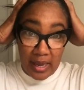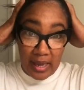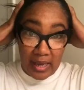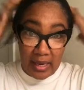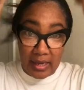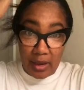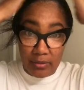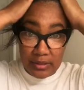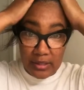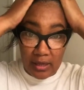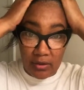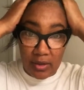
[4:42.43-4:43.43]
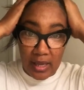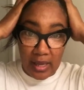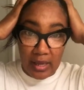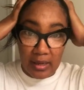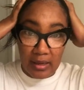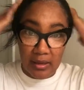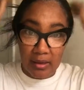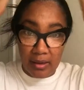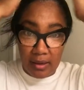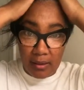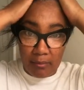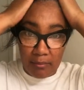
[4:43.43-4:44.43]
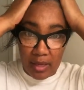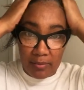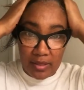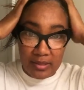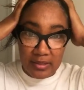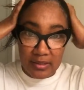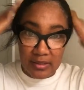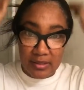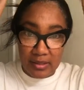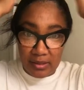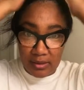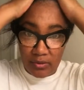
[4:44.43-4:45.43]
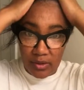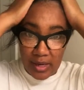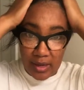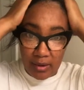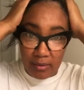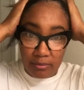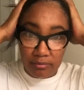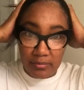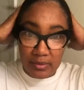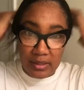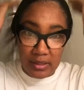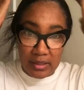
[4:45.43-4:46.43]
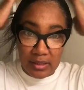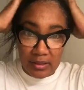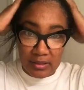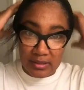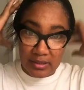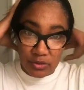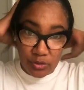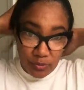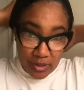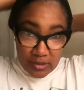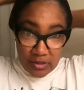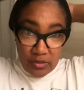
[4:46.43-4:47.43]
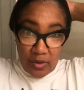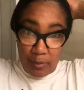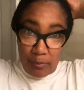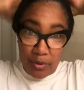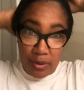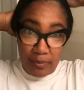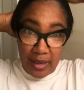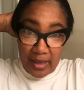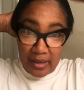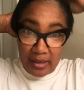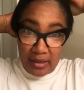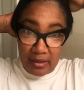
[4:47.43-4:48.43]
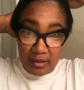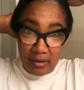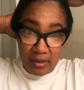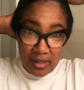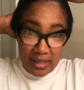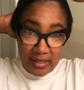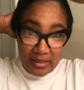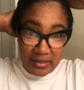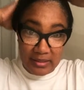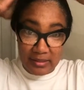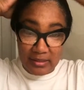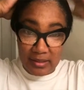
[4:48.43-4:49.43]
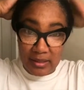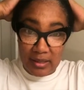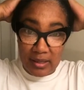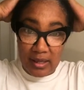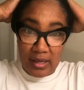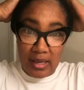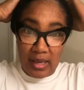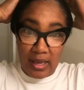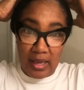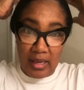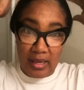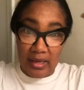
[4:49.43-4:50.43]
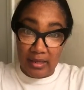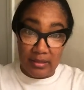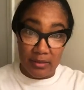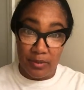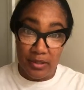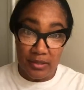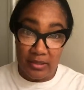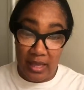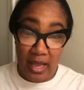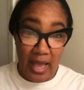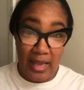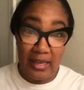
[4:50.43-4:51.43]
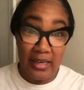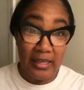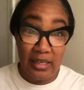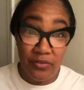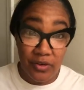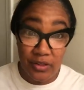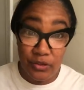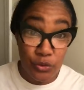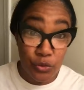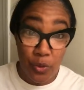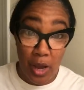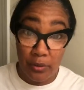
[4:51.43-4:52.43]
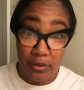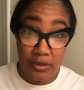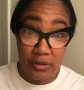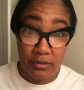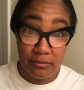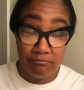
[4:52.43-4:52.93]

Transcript: And I was like, okay, maybe this is going to help the situation. So I put it back like this. And I said, because I got to leave here in 2 hours.